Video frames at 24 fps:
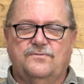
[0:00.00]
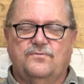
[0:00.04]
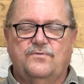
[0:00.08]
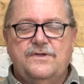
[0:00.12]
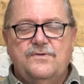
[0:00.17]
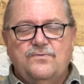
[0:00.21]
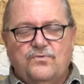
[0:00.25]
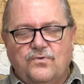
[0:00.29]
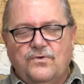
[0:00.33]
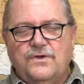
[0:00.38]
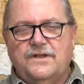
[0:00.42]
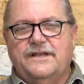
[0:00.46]
We
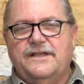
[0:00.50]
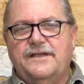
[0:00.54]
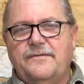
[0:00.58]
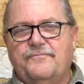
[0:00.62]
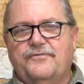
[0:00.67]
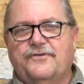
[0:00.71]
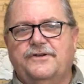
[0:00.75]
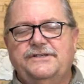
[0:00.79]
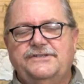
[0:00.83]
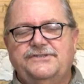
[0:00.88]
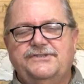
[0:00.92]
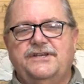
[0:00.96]
really
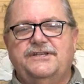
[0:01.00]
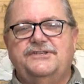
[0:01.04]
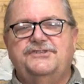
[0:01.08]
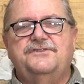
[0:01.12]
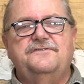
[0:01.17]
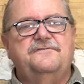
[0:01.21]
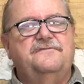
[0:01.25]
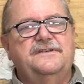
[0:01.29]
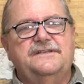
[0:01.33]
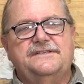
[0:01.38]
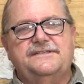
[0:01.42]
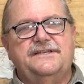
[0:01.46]
appreciate you
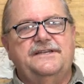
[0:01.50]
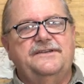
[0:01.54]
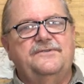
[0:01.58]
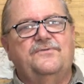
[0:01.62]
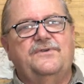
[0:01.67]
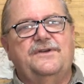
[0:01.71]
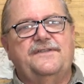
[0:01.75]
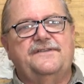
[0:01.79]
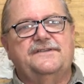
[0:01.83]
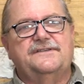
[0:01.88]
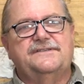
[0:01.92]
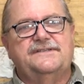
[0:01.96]
visiting
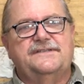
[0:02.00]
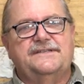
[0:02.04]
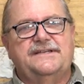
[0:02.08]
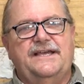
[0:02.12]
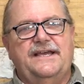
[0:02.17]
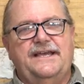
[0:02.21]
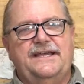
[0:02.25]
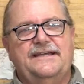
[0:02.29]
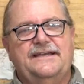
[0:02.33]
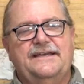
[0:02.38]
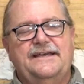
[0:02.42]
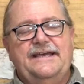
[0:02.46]
with us
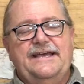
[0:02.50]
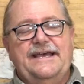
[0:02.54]
today,